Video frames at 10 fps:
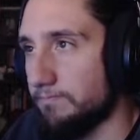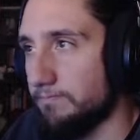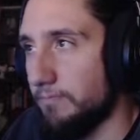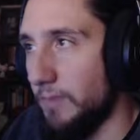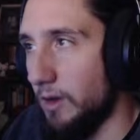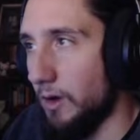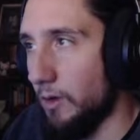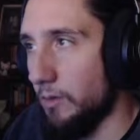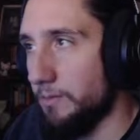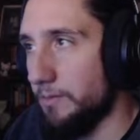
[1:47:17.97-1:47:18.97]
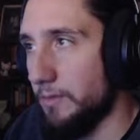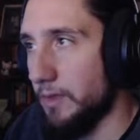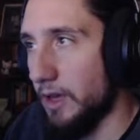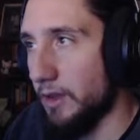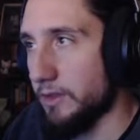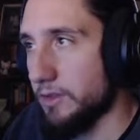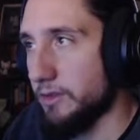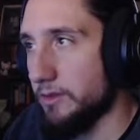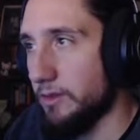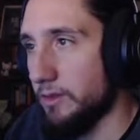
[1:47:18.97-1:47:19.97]
Oh, yeah, that's
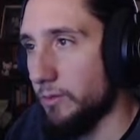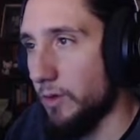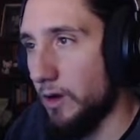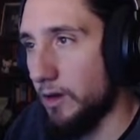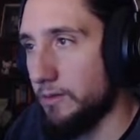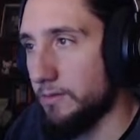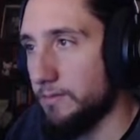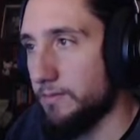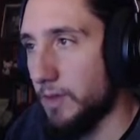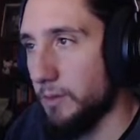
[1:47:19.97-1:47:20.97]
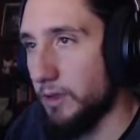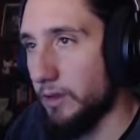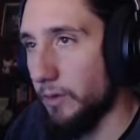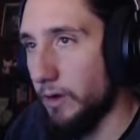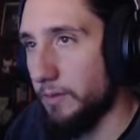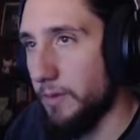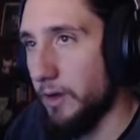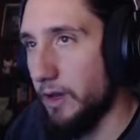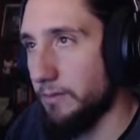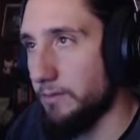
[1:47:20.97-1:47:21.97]
wrong. Completely wrong.
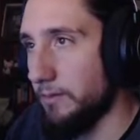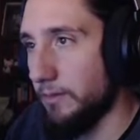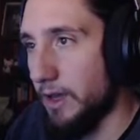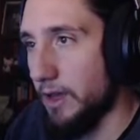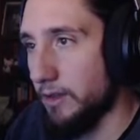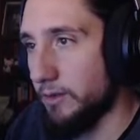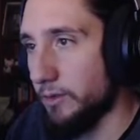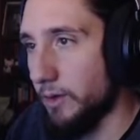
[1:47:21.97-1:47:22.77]
Okay, now that looks right.